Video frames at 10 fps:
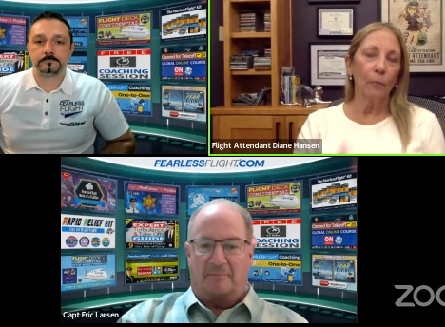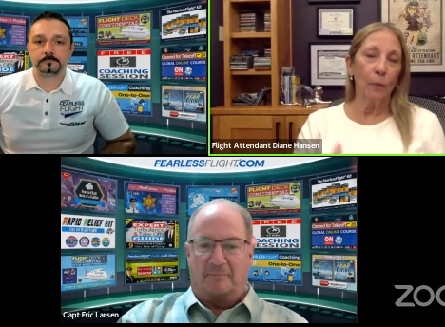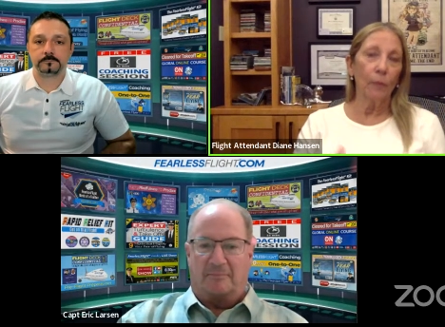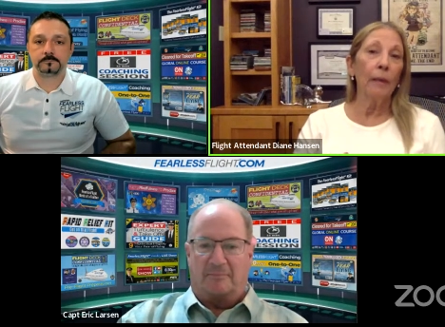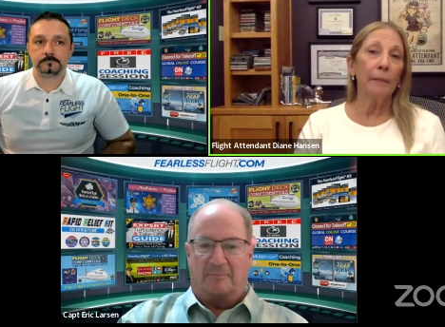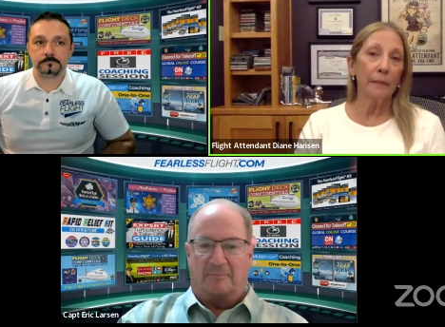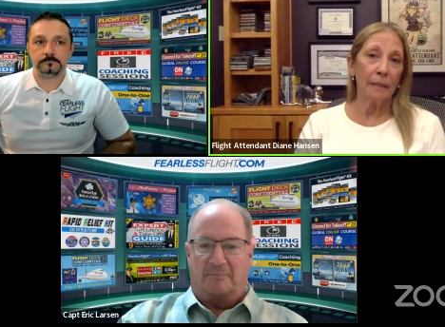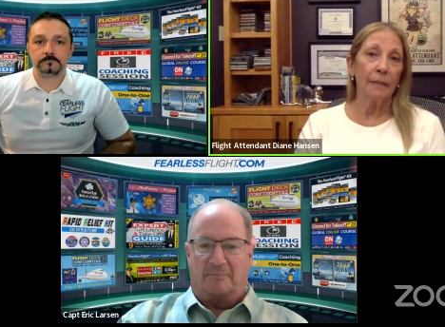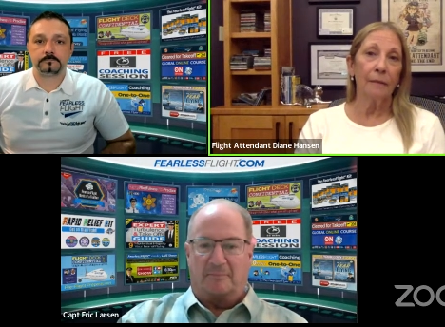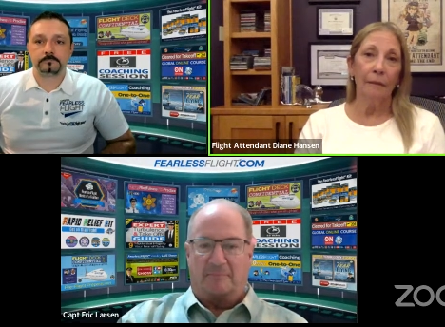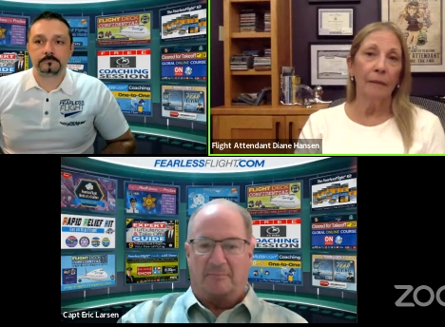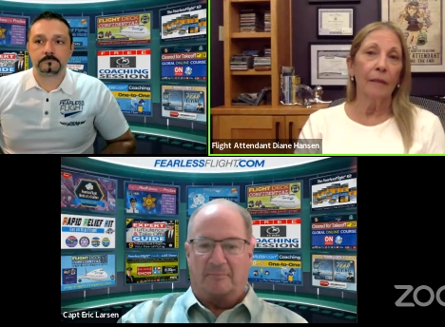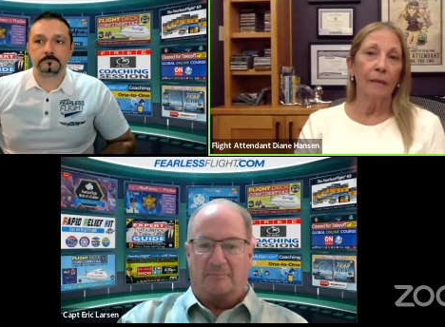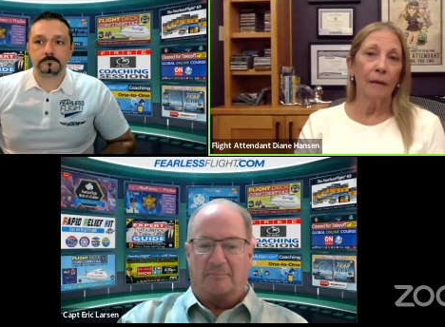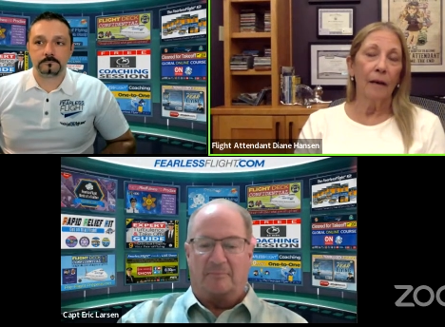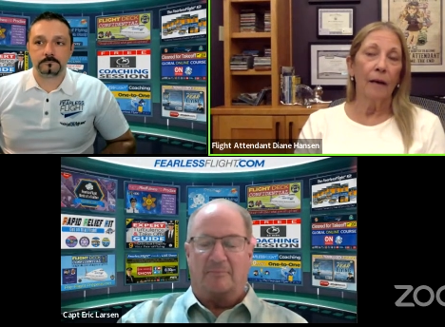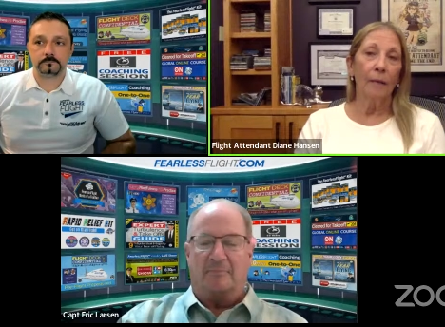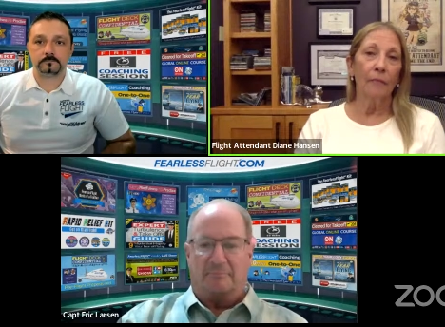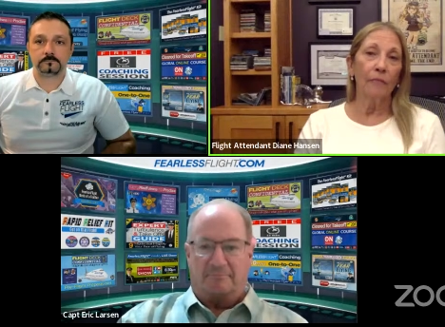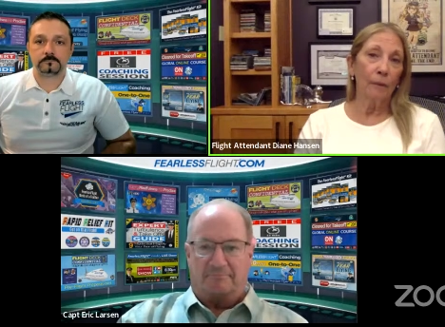Speaker 1: prohibited
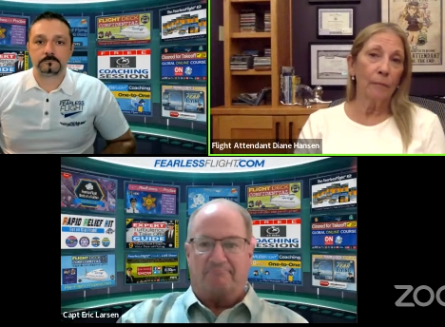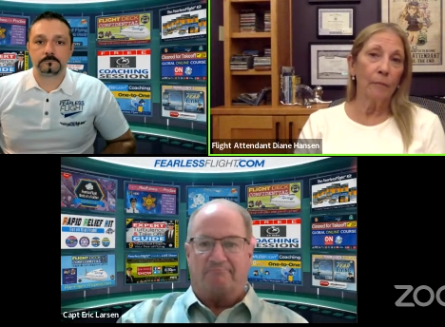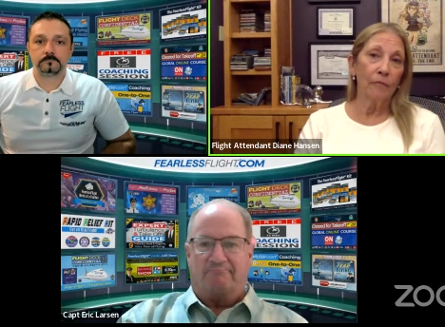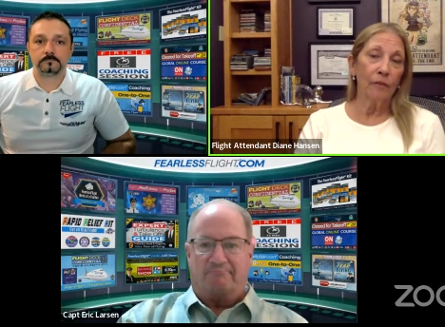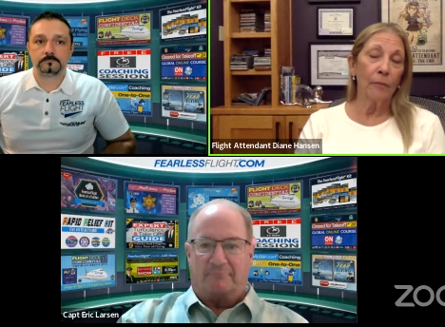um, from